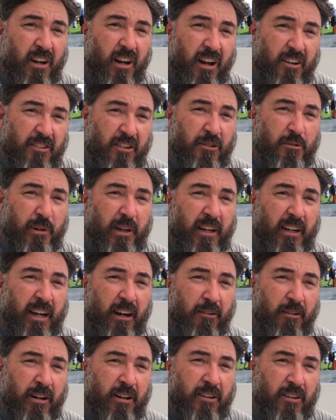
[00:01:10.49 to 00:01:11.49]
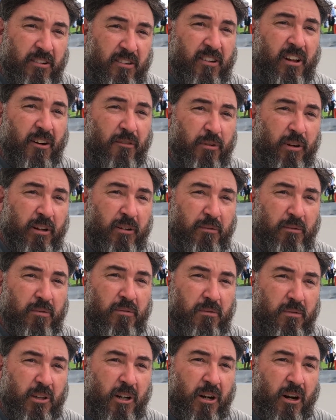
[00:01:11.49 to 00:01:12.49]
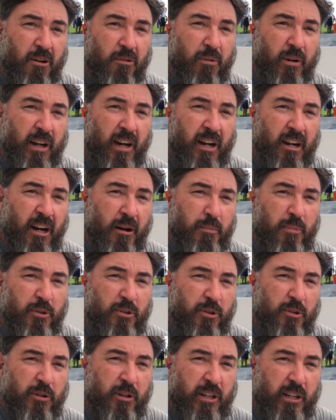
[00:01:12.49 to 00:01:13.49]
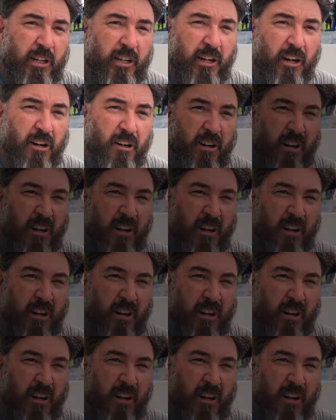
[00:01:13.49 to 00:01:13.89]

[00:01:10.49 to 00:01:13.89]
I says, we can get rid of this stuff. We got an opportunity here.